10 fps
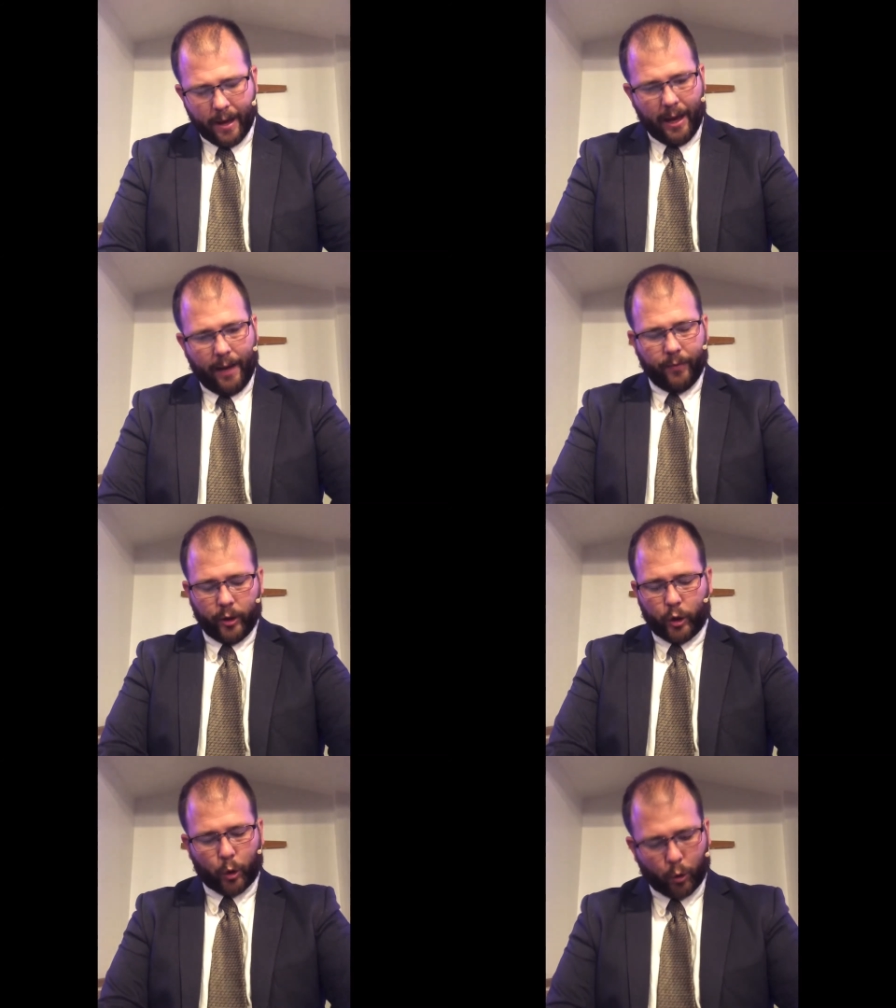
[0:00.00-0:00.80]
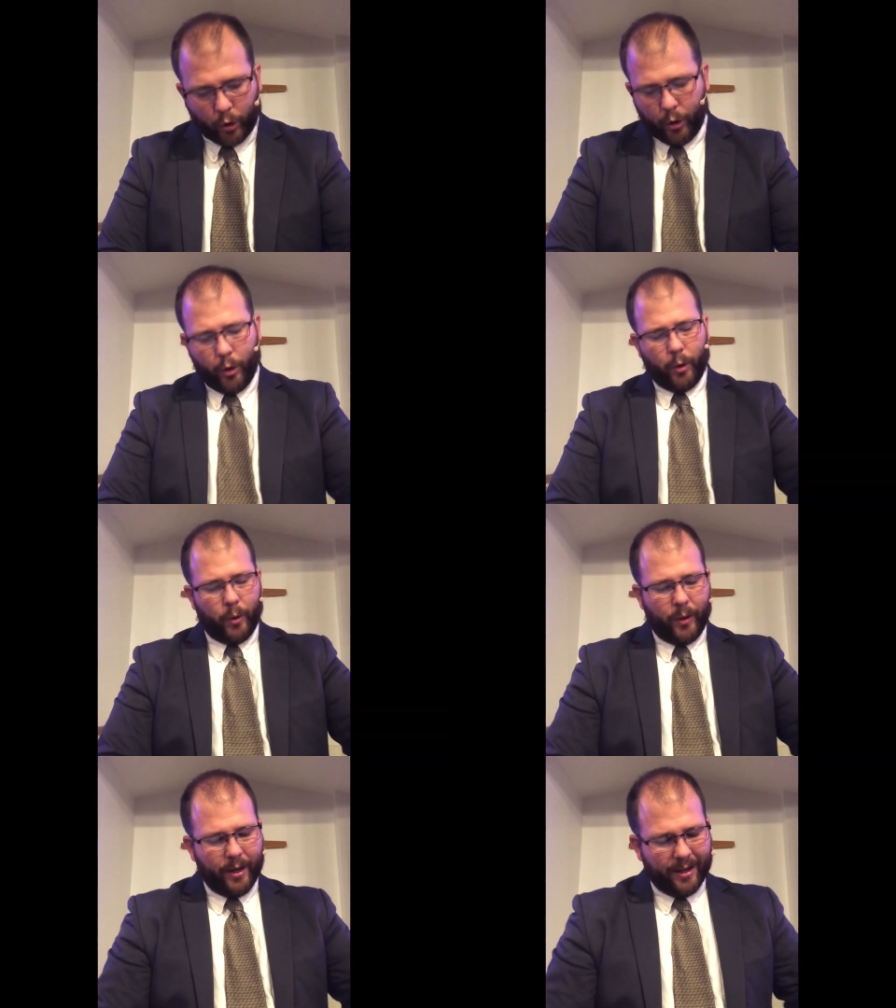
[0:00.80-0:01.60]
in the
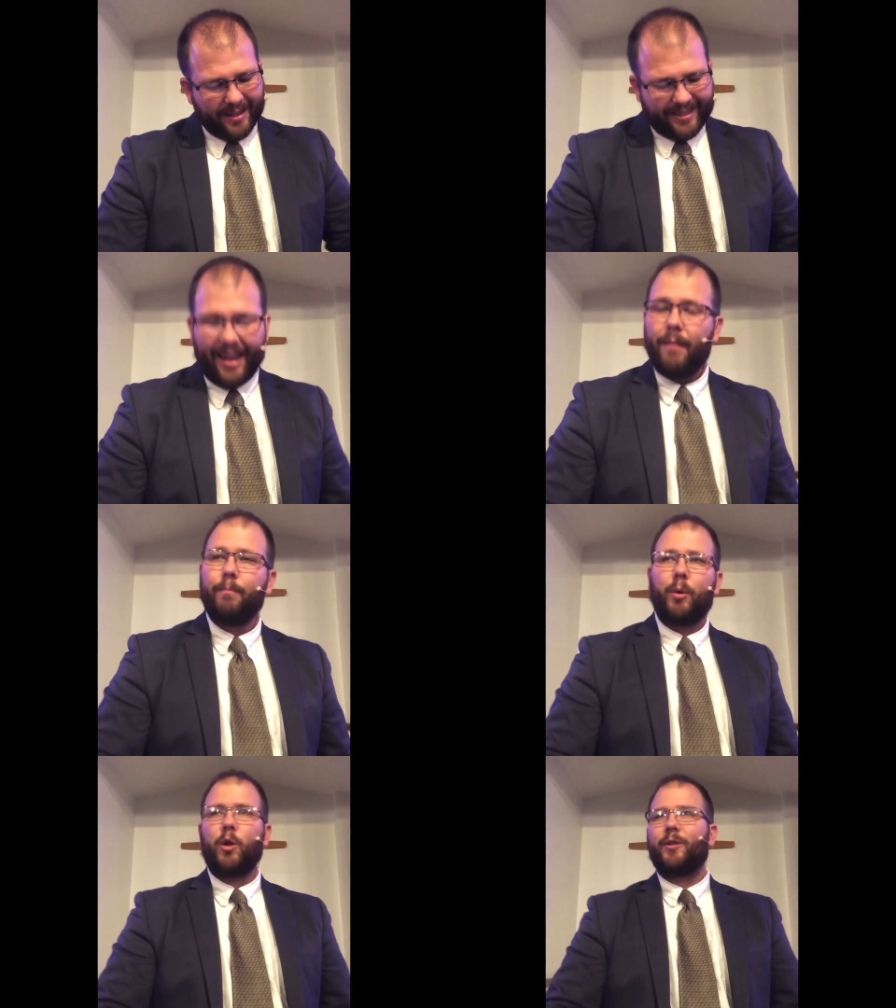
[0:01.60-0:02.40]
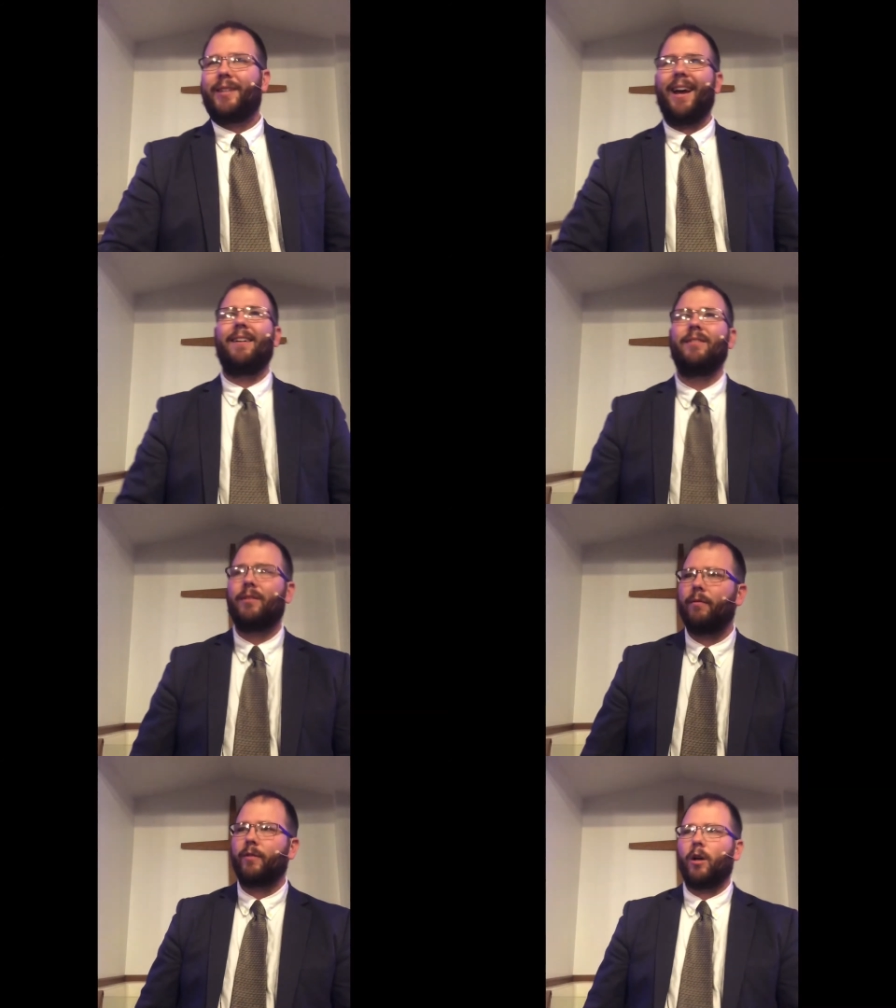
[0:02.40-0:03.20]
true temple tent
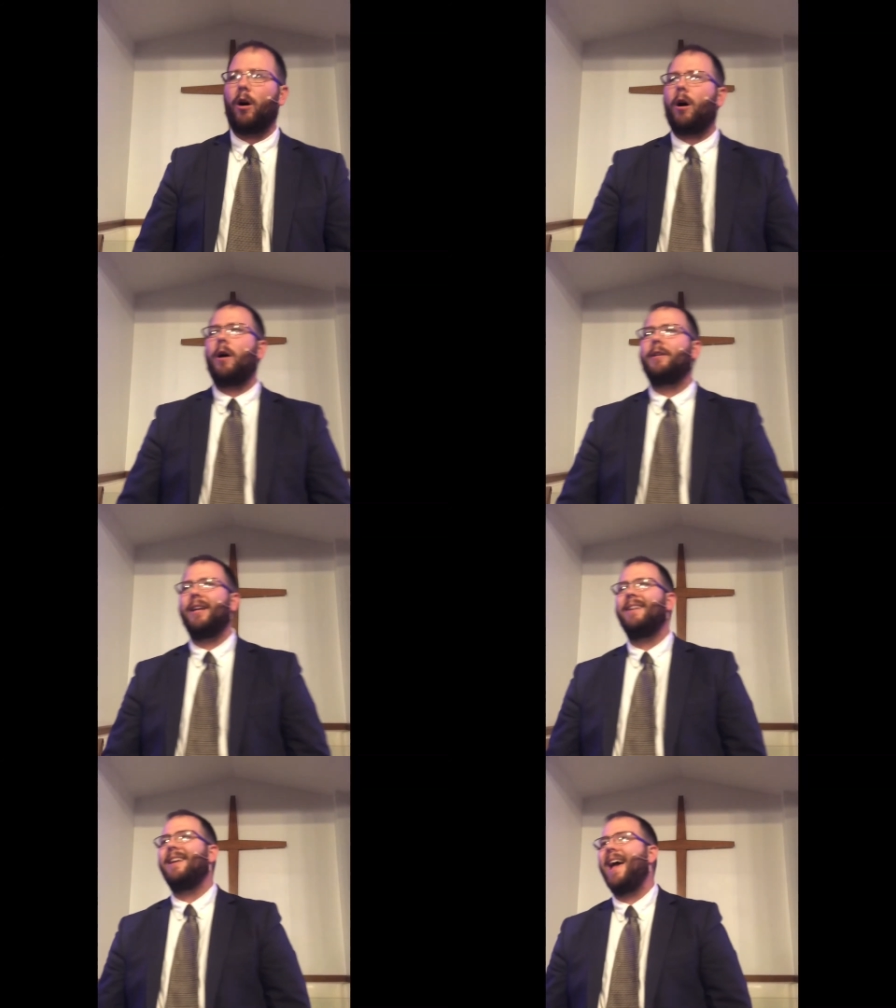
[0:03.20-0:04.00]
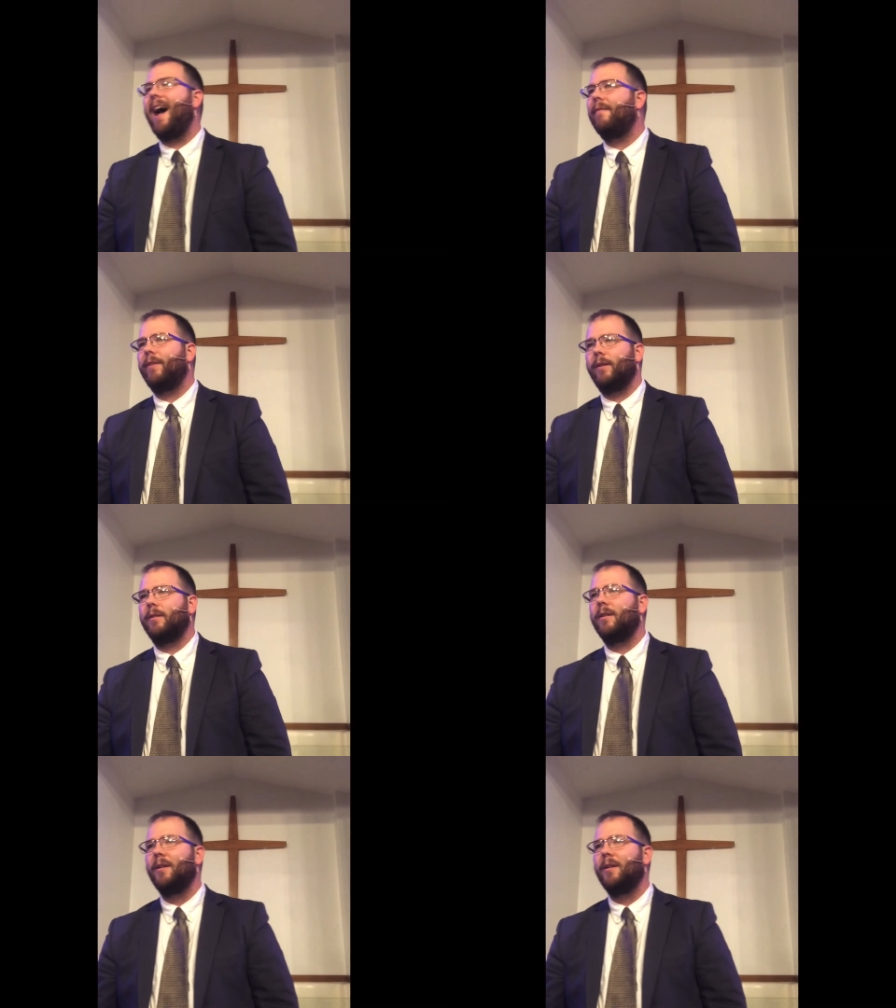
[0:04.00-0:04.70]
of God in heaven,